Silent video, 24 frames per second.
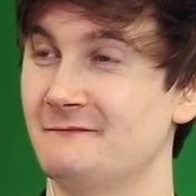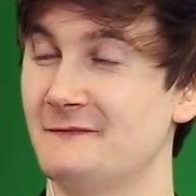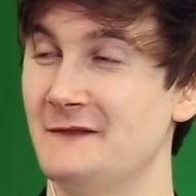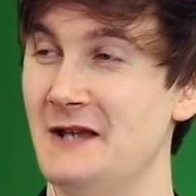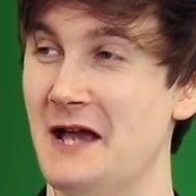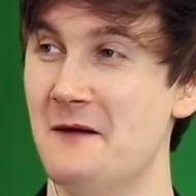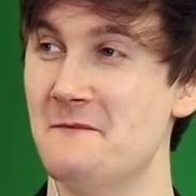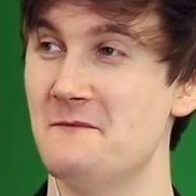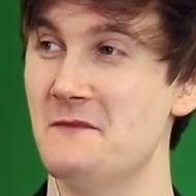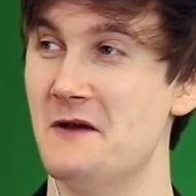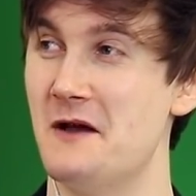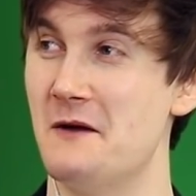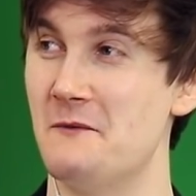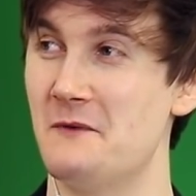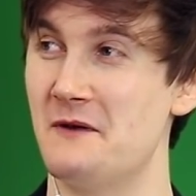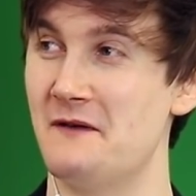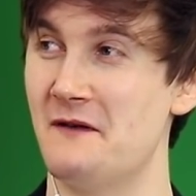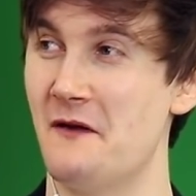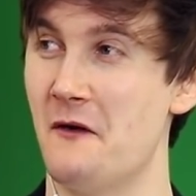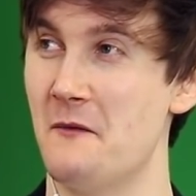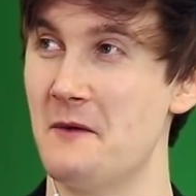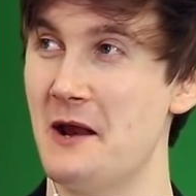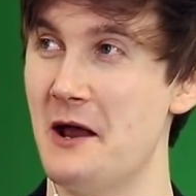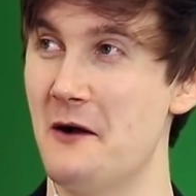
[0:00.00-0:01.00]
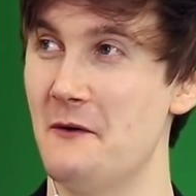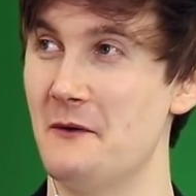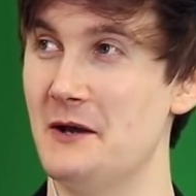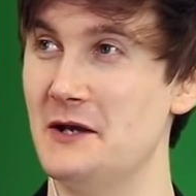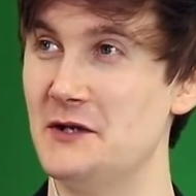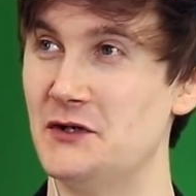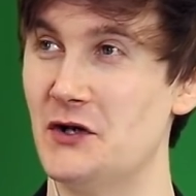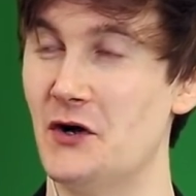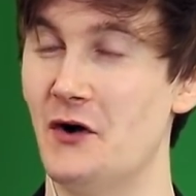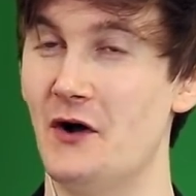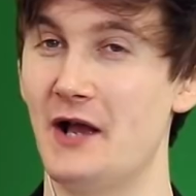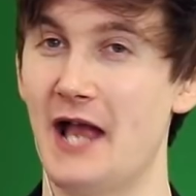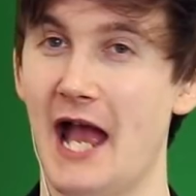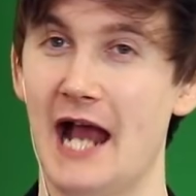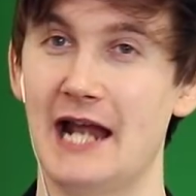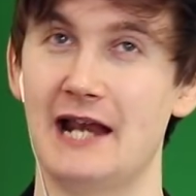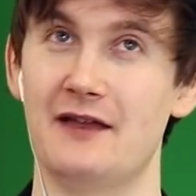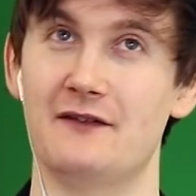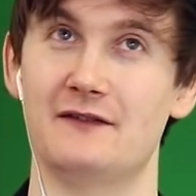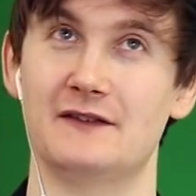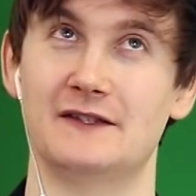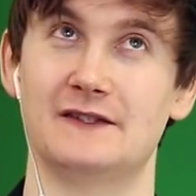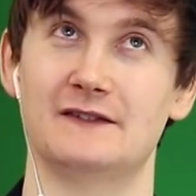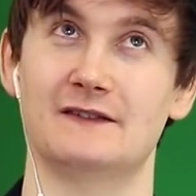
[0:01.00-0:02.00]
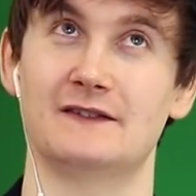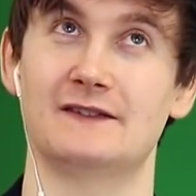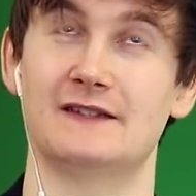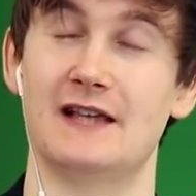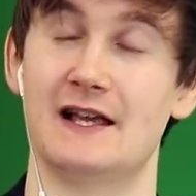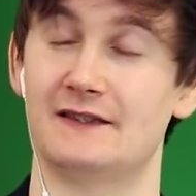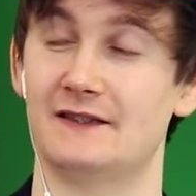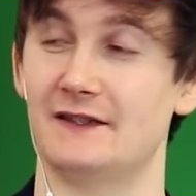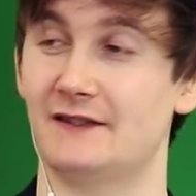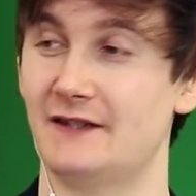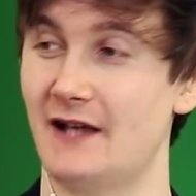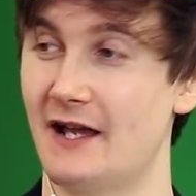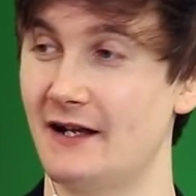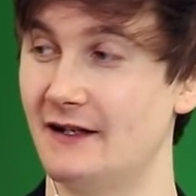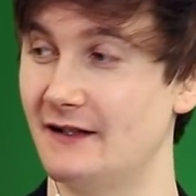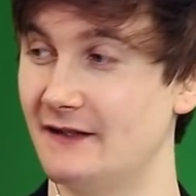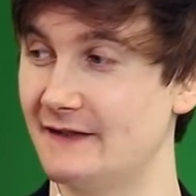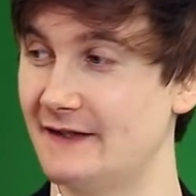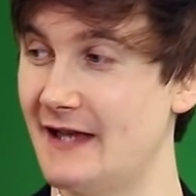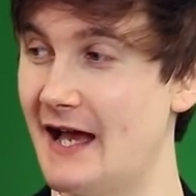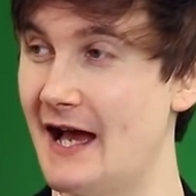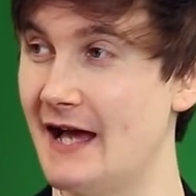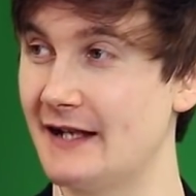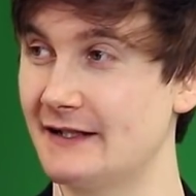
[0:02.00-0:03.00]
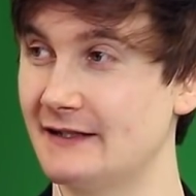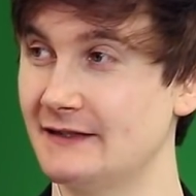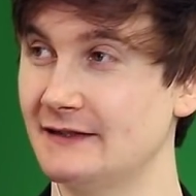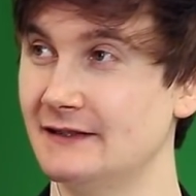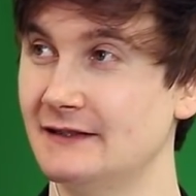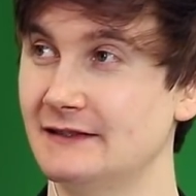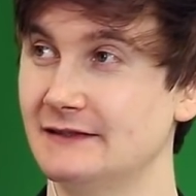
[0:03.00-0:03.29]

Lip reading: Yeah, and we've not been able to enjoy any of the success the channel has had.